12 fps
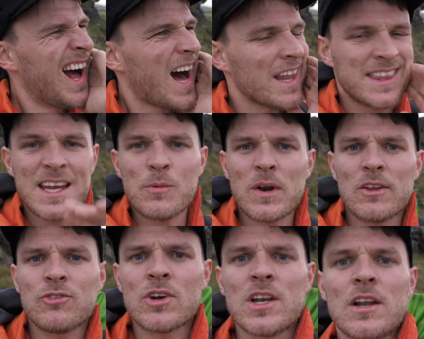I think when I
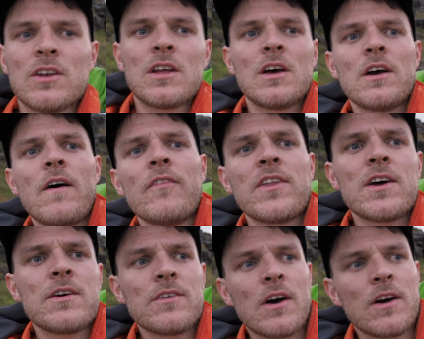was looking on
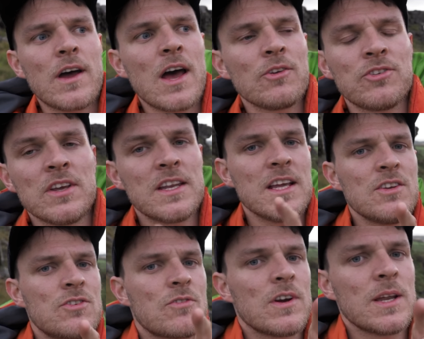the LCD
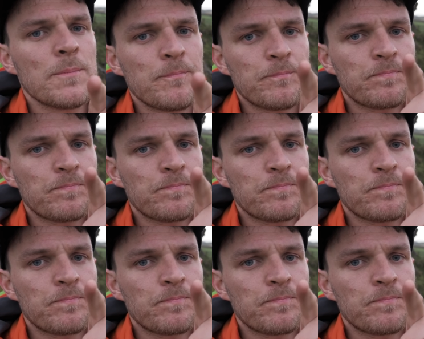screen,